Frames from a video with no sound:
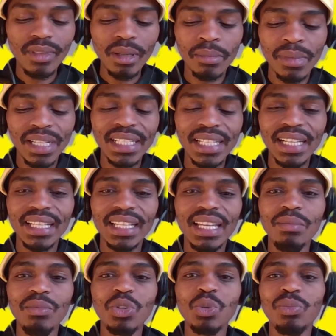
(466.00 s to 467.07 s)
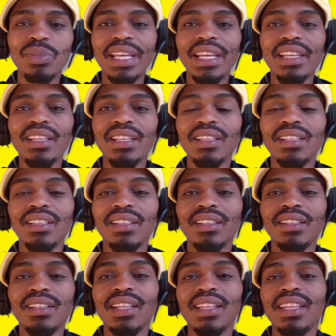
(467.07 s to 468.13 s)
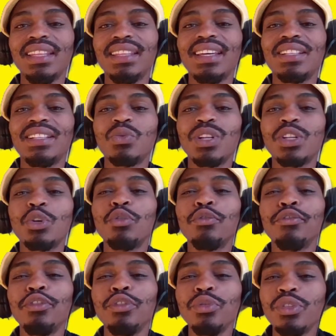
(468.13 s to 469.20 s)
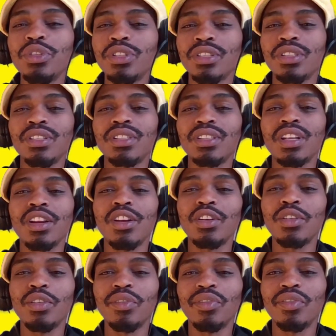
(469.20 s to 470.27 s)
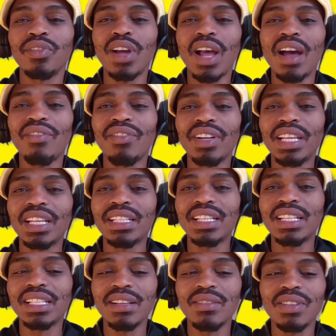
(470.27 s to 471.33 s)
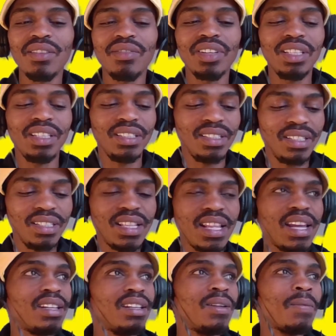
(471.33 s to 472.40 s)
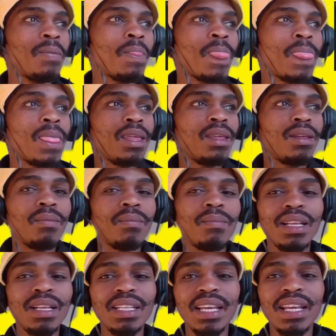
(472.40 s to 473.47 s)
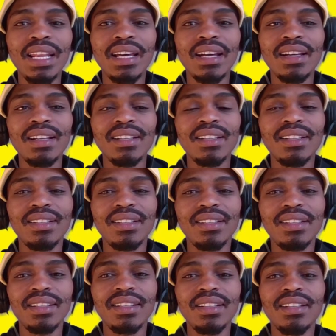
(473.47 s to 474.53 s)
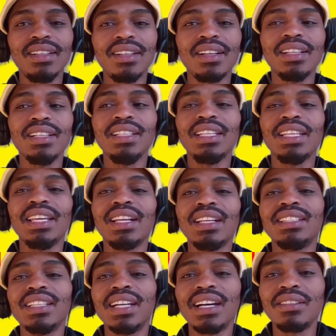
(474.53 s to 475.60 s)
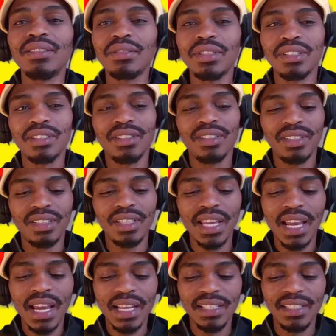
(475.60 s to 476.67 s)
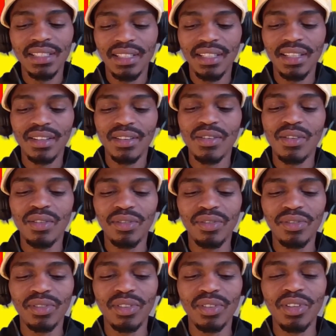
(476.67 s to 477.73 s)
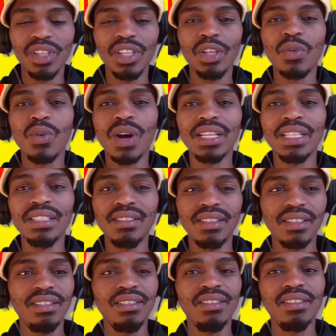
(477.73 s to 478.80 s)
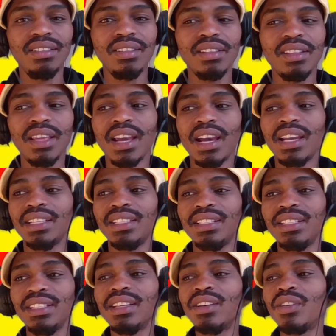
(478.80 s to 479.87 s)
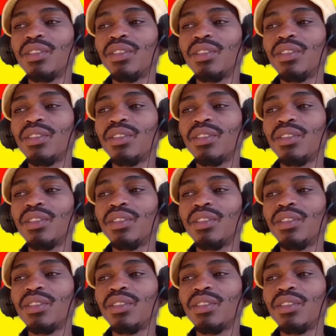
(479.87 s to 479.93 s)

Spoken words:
Mandela came to play, and then that's what confuses a lot of Africans and South Africans is that Mandela really carried out the idea of equality, the idea